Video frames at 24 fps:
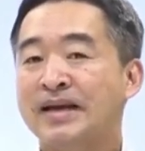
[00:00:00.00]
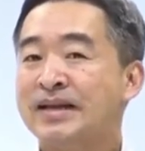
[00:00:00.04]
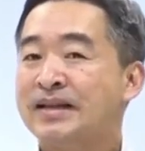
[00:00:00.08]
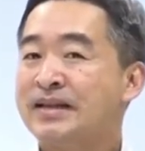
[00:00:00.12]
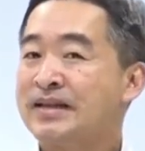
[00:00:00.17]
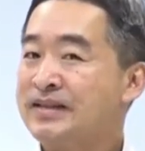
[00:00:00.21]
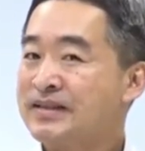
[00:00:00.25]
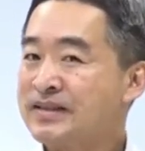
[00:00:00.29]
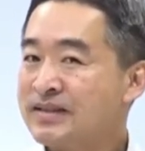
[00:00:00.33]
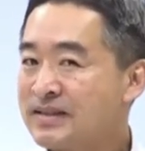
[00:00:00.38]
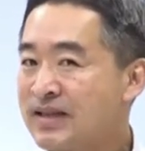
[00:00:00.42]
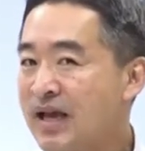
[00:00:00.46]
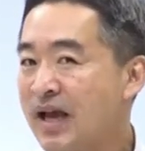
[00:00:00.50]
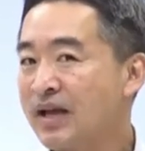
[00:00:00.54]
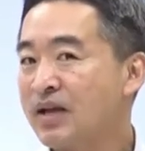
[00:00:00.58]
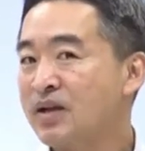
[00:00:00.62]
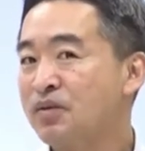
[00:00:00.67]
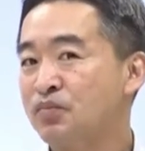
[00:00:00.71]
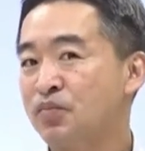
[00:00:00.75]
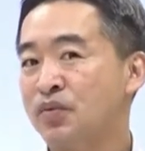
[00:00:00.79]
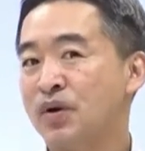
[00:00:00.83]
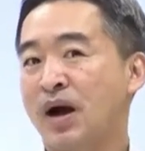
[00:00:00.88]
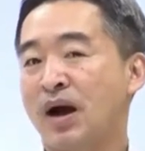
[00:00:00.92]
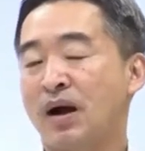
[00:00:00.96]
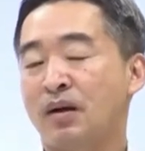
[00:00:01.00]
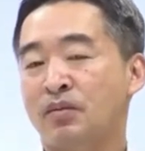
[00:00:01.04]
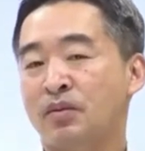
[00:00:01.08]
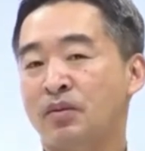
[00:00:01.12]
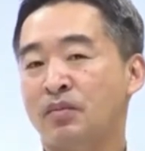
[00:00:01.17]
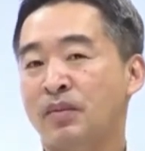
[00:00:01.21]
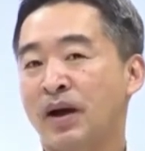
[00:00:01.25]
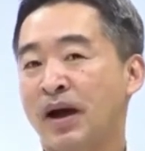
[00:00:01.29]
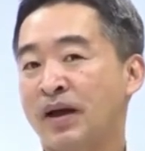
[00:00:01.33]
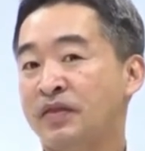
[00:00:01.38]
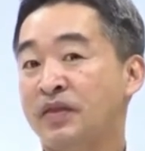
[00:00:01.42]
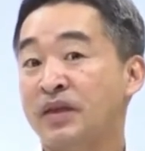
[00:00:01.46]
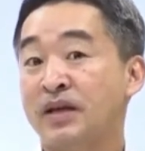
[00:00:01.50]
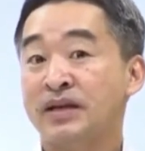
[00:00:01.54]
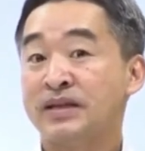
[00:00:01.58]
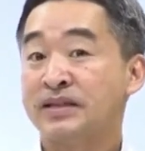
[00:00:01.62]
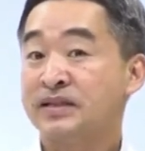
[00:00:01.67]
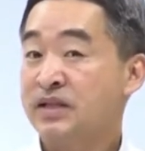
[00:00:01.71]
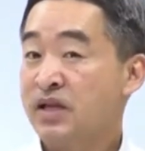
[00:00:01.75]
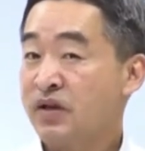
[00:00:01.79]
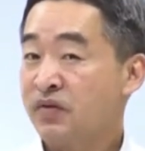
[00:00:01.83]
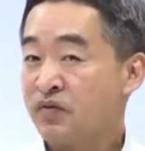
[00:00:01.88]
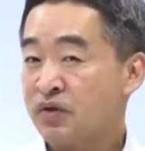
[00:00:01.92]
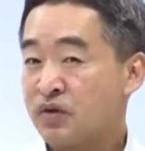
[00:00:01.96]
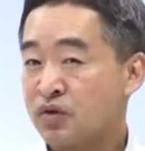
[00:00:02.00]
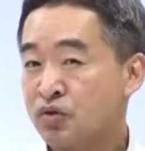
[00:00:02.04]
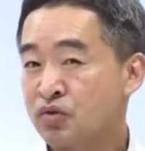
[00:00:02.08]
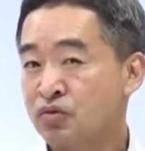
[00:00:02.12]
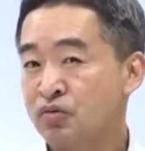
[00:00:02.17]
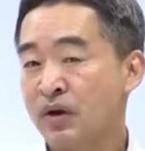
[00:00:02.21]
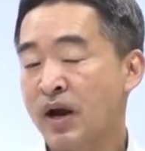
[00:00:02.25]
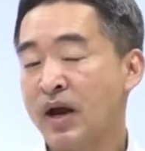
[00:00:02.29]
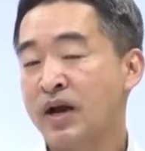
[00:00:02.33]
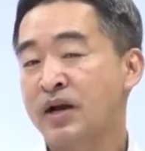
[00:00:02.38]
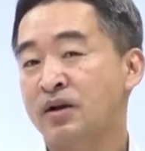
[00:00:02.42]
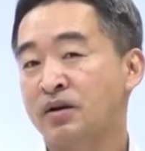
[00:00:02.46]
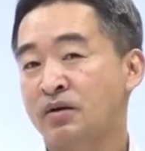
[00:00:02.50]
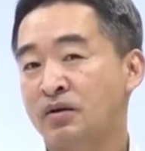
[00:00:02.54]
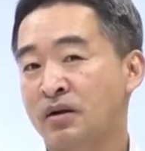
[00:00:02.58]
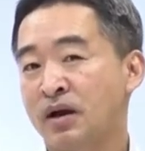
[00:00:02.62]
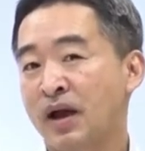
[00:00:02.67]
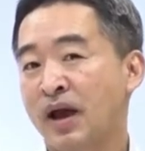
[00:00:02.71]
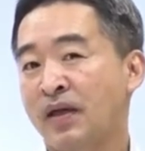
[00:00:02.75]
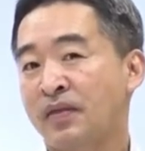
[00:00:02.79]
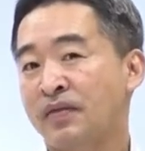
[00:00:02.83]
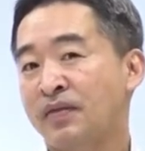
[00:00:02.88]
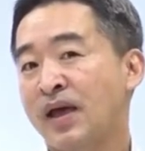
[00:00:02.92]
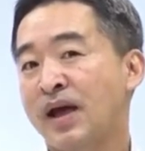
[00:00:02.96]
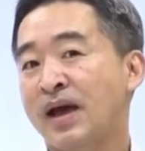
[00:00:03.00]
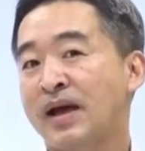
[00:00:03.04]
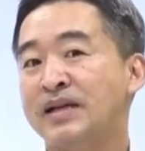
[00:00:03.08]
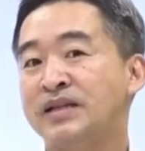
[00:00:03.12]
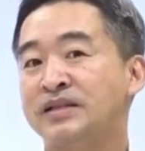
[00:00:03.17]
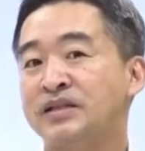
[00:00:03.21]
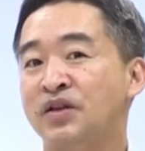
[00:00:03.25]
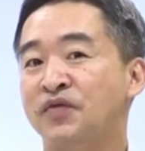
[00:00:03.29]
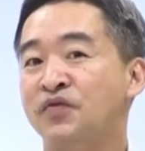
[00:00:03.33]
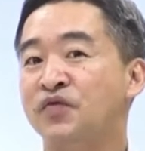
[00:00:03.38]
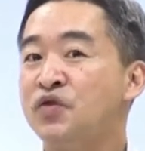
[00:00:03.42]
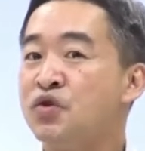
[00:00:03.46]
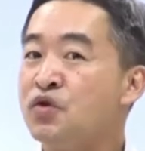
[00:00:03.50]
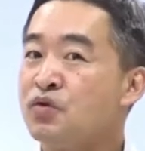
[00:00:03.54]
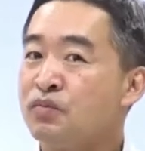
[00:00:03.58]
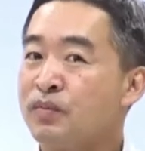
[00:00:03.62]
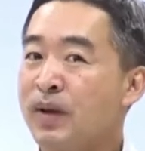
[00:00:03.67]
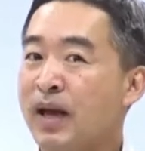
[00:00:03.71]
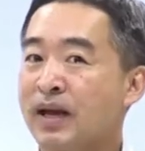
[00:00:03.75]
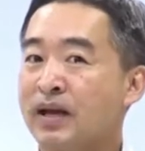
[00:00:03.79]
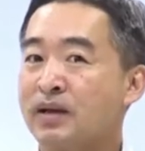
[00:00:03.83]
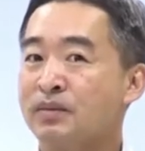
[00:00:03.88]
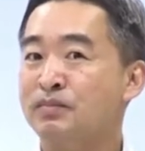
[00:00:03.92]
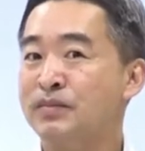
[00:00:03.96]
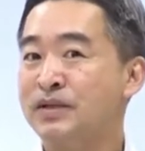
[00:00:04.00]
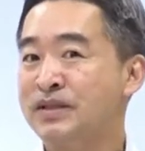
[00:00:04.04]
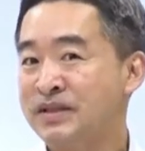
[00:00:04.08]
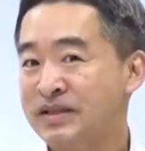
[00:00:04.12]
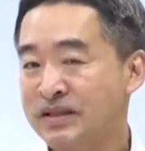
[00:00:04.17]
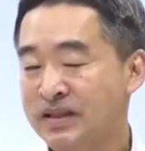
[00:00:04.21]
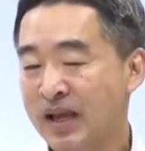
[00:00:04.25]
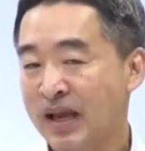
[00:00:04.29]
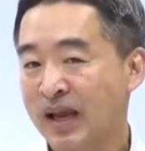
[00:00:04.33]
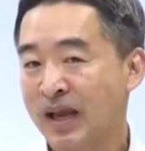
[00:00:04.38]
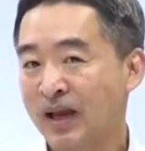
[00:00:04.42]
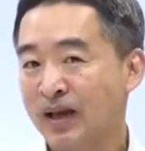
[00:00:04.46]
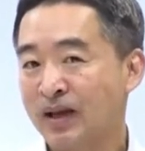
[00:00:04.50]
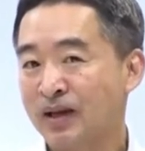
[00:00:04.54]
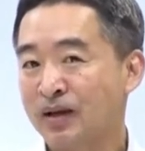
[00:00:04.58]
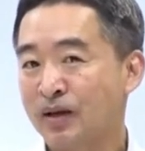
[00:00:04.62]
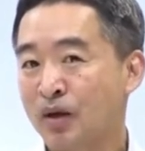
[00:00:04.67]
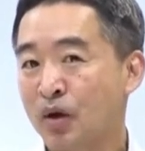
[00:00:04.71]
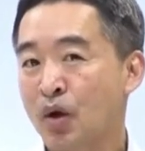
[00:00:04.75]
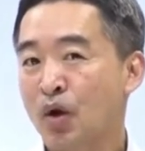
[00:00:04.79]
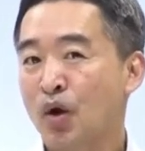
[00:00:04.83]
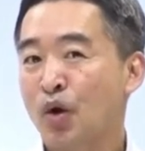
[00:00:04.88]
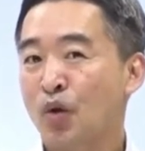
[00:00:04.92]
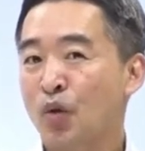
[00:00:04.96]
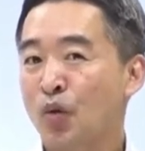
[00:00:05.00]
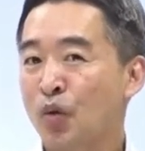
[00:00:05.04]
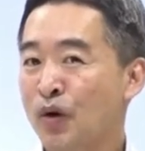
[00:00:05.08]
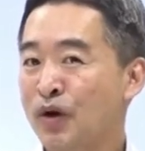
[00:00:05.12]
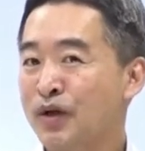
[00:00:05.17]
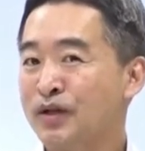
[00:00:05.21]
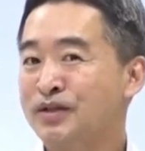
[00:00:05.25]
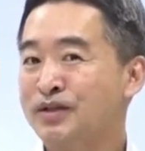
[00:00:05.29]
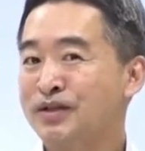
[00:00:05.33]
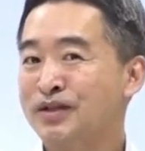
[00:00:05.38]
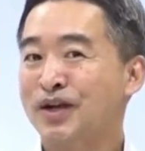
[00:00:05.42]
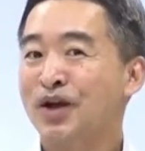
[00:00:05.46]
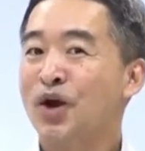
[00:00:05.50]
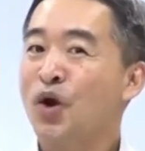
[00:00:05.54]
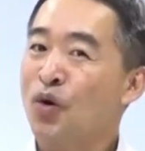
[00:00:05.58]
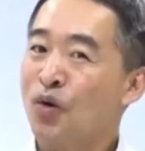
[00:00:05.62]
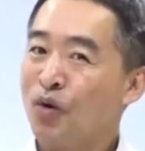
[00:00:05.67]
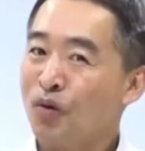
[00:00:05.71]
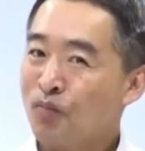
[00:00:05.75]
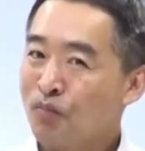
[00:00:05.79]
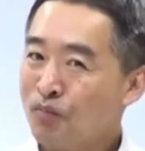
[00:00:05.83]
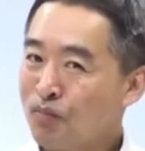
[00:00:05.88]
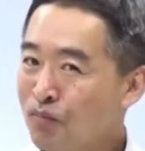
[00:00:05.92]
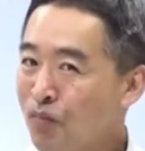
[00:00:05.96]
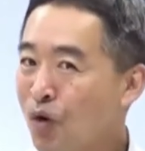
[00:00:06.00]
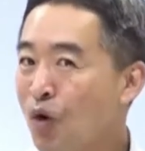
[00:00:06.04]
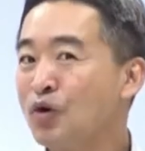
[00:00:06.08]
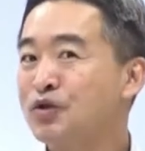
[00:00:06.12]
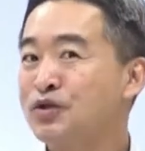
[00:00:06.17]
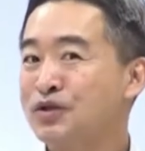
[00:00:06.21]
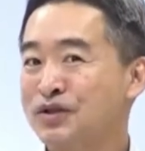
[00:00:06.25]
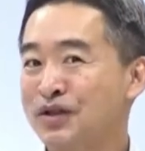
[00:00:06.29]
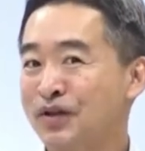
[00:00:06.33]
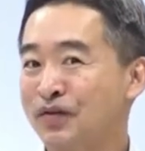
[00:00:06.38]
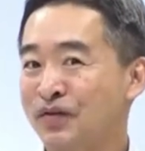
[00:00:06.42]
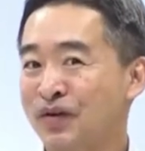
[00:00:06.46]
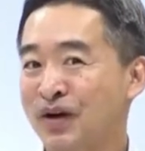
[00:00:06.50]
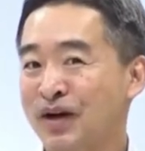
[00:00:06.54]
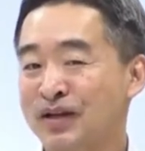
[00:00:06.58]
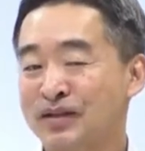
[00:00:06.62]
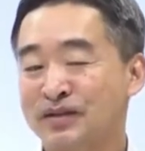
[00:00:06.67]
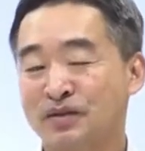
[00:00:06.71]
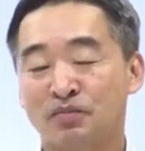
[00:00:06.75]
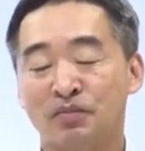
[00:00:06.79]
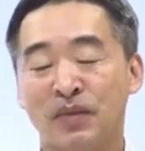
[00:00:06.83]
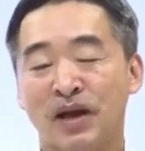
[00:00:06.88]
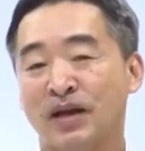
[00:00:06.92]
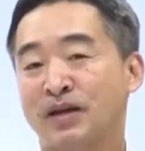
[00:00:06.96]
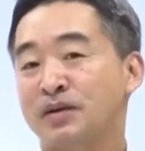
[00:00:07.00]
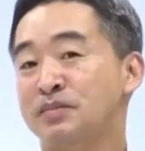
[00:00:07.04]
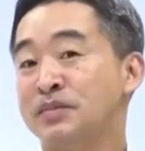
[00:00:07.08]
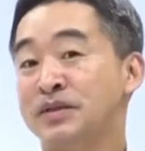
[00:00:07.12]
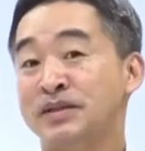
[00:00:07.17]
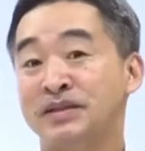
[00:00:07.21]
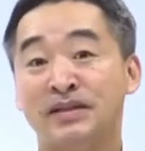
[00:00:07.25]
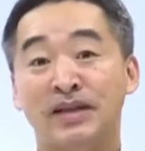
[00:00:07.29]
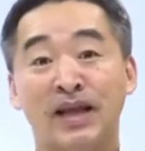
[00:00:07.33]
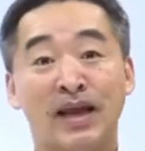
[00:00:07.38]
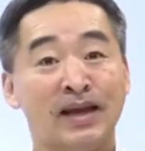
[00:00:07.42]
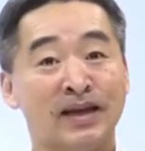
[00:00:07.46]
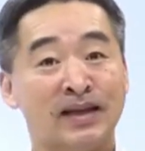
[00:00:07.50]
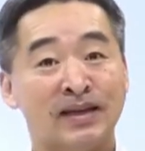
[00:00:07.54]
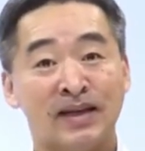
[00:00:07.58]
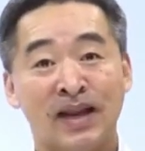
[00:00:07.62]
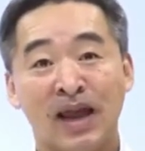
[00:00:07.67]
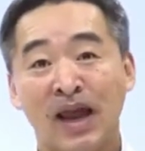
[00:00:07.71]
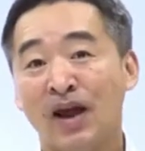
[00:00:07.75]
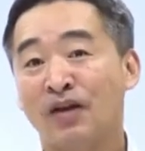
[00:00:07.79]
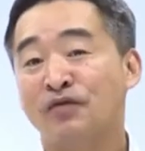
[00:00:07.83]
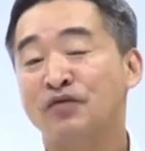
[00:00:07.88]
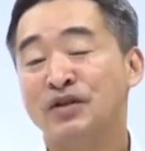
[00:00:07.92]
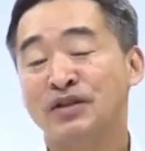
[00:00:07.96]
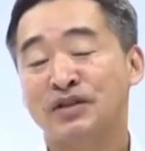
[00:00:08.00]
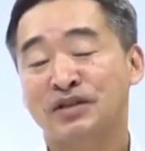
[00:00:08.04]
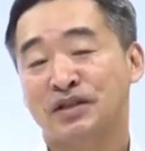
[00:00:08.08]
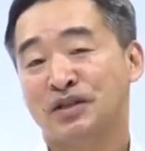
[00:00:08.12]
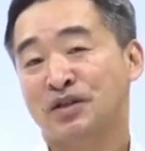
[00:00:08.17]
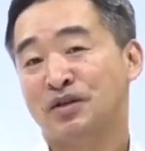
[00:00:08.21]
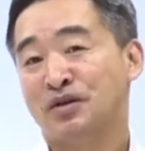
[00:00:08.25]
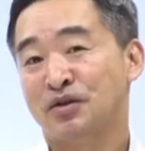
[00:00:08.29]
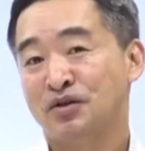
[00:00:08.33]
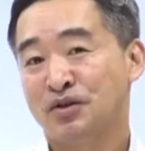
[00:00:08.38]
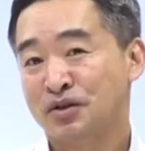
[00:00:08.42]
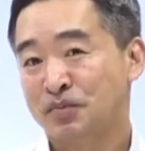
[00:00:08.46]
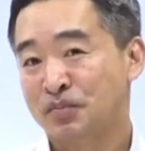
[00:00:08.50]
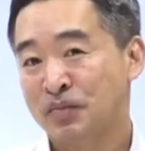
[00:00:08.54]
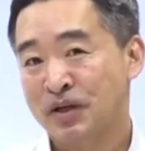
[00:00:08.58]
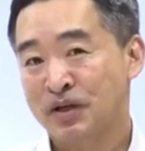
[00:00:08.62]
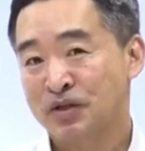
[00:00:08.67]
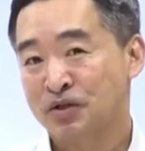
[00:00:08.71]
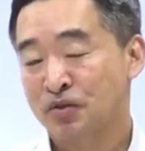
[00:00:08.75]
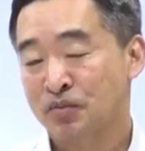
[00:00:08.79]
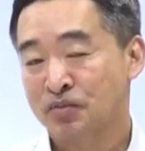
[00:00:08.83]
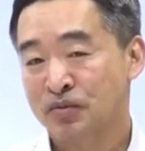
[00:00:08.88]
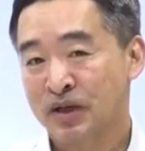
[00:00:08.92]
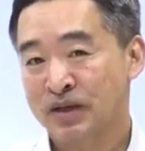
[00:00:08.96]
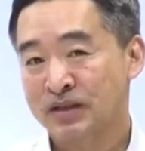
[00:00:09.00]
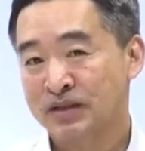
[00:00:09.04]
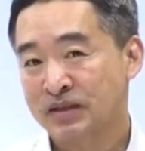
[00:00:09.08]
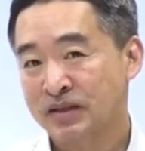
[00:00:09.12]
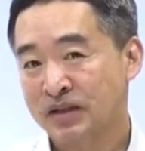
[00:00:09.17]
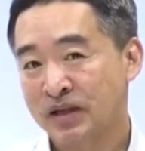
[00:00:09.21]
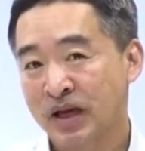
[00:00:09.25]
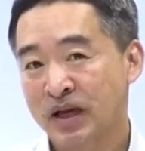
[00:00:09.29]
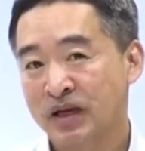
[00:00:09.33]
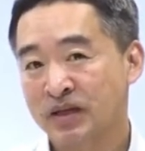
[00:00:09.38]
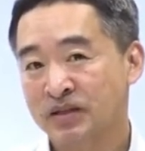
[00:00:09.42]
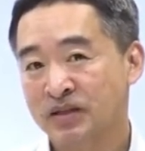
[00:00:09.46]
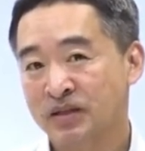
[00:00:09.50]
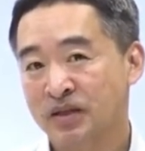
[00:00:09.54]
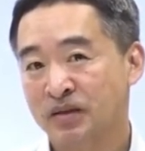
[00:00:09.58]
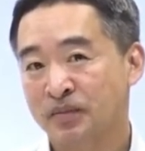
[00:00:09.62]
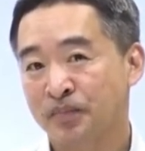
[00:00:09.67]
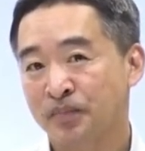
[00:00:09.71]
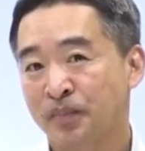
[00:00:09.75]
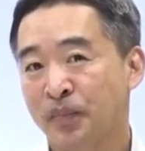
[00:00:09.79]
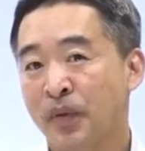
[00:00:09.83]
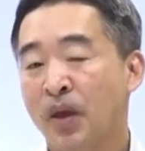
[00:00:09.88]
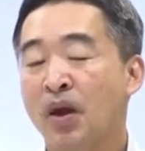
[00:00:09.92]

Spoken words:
The second problem, I think, is even greater, and that is if you make a mistake, which most of us make a mistake in every single speech or presentation,